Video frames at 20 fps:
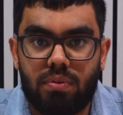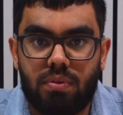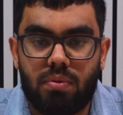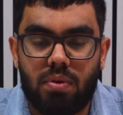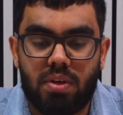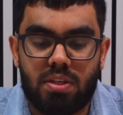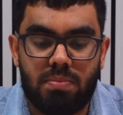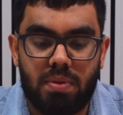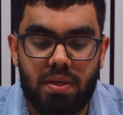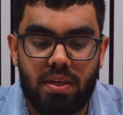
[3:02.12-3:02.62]

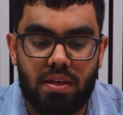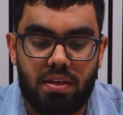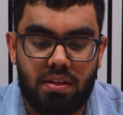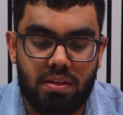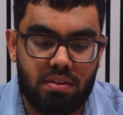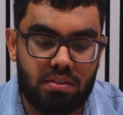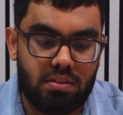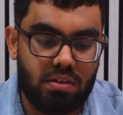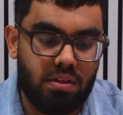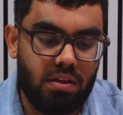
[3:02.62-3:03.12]
USB
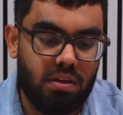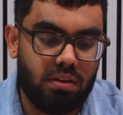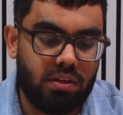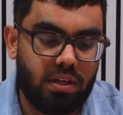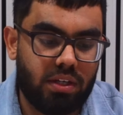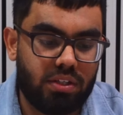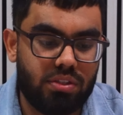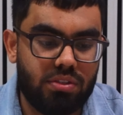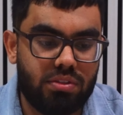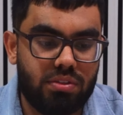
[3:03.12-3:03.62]

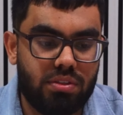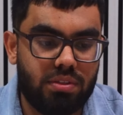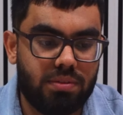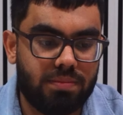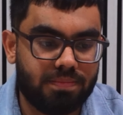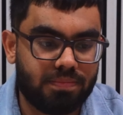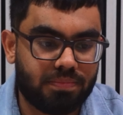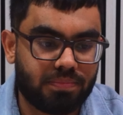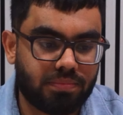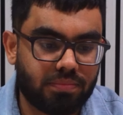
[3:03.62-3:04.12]
connections.
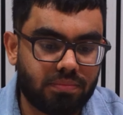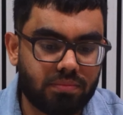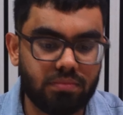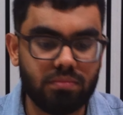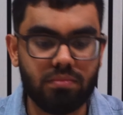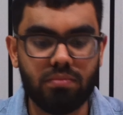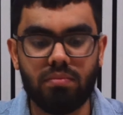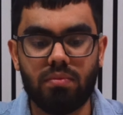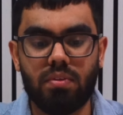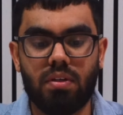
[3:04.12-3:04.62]

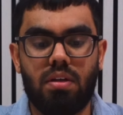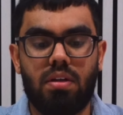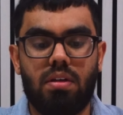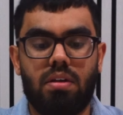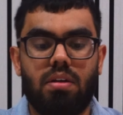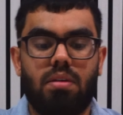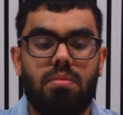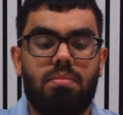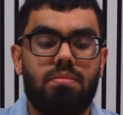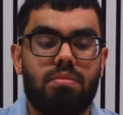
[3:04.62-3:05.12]

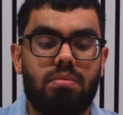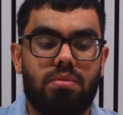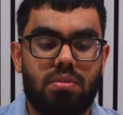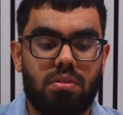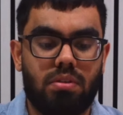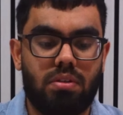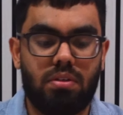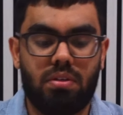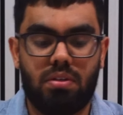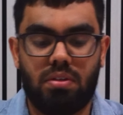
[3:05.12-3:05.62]

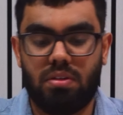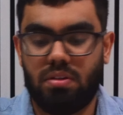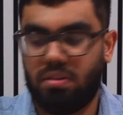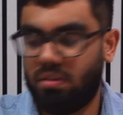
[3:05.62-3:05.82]
So